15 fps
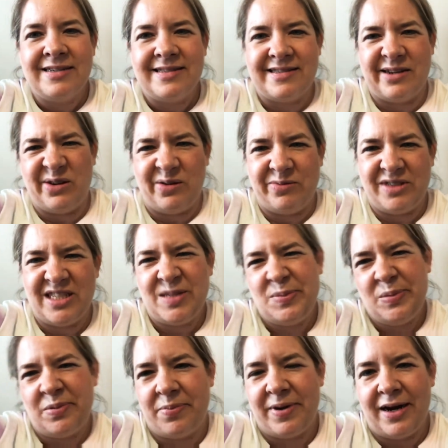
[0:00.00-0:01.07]
So just be
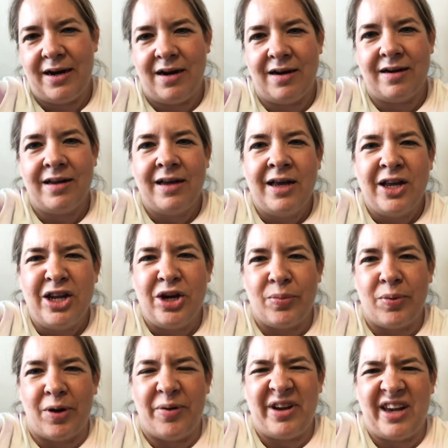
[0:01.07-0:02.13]
prepared. You're
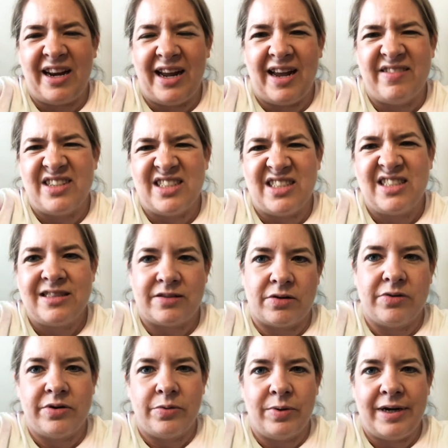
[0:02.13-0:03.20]
probably gonna have to just throw
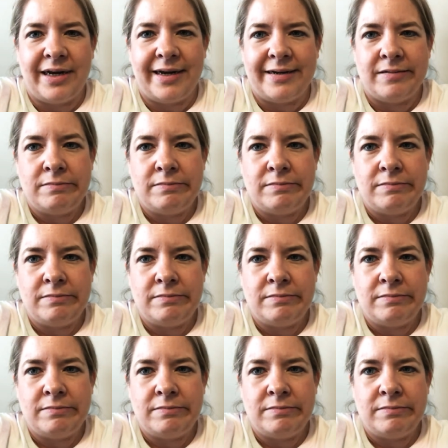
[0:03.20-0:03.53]
it away.